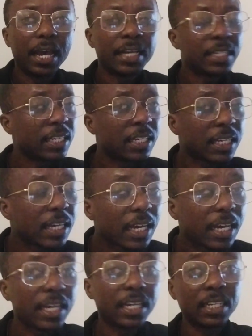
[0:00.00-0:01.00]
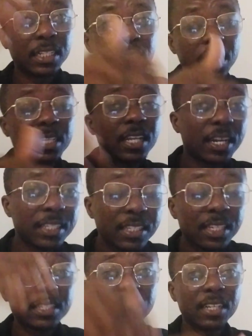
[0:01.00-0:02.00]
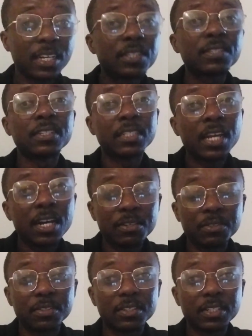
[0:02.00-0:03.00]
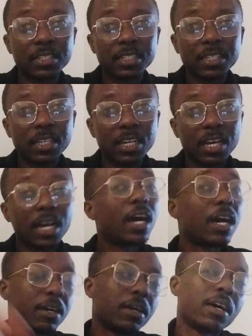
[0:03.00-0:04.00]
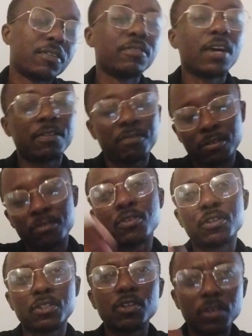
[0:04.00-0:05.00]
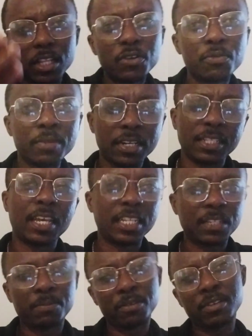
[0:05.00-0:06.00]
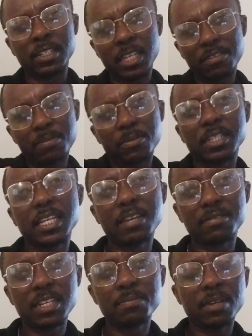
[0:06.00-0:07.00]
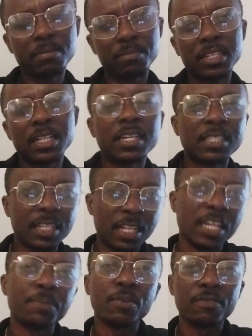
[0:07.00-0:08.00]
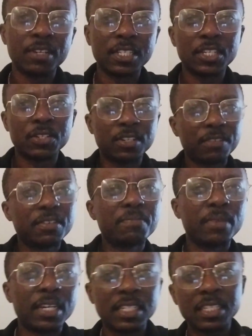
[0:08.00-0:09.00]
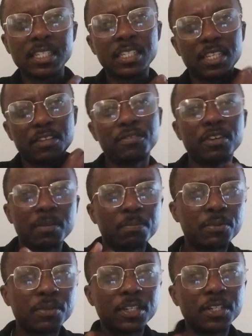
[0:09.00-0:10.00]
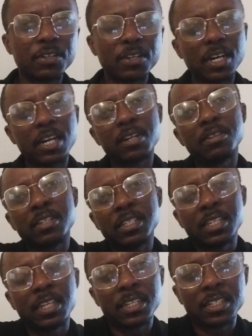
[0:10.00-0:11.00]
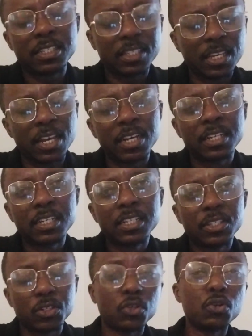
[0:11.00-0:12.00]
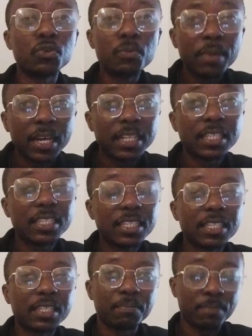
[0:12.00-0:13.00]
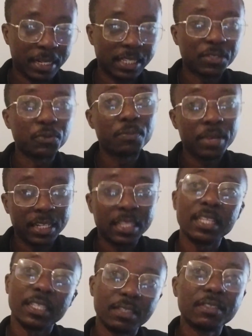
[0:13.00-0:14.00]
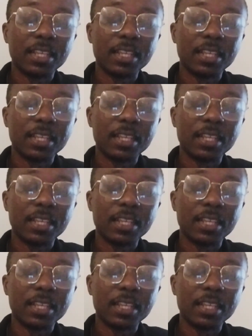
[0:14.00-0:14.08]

And it has descended to now. Of course, not only women hate poverty, everybody, every human being doesn't like poverty, you know, even men. If you are poor, you know how it hits, yeah. So women, but women